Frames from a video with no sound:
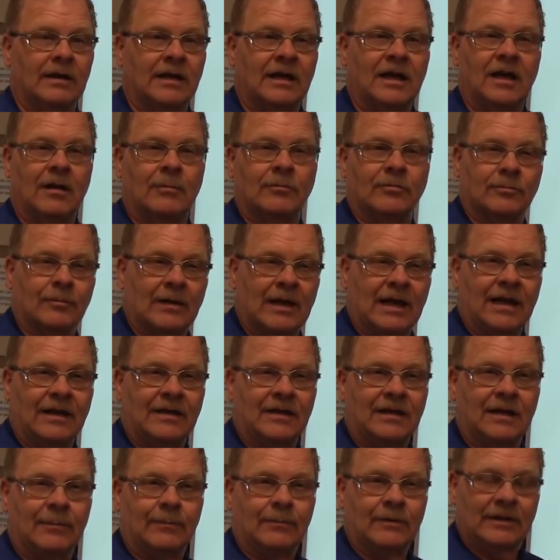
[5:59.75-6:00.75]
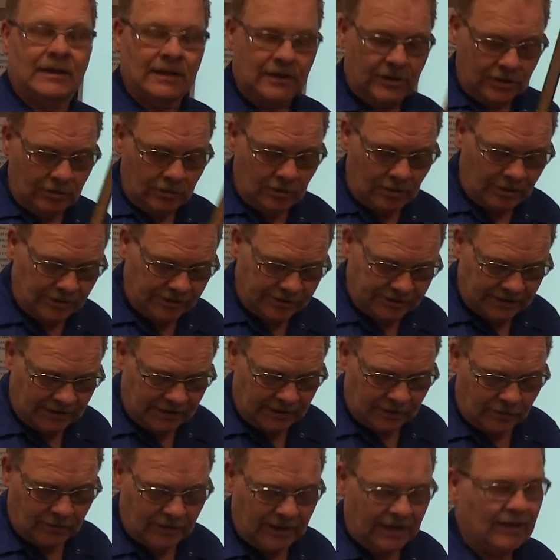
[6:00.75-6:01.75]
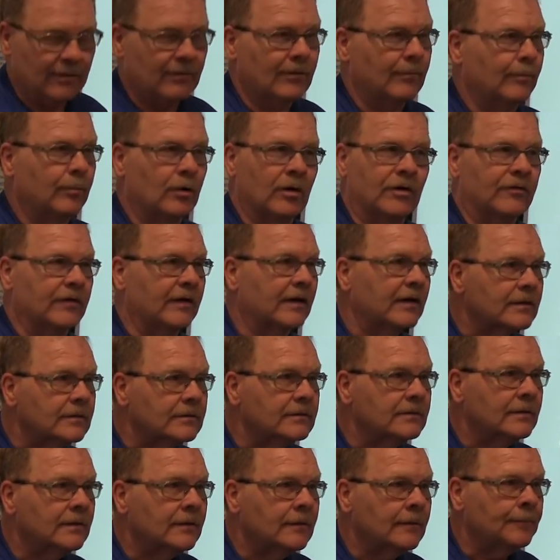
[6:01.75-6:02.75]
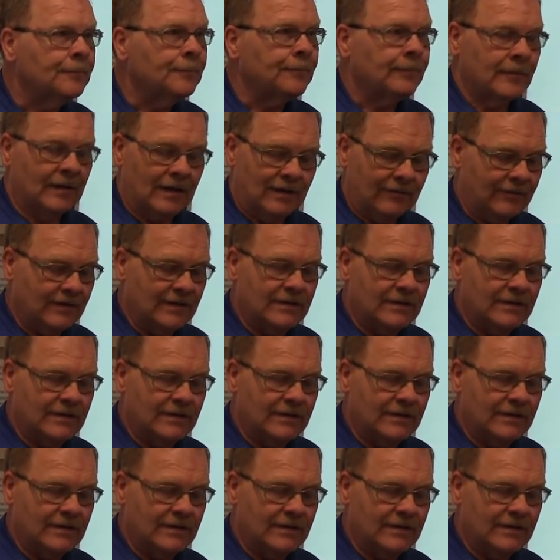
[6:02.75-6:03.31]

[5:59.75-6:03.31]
the cam's lined up, and then you ought to see the crank perfect. If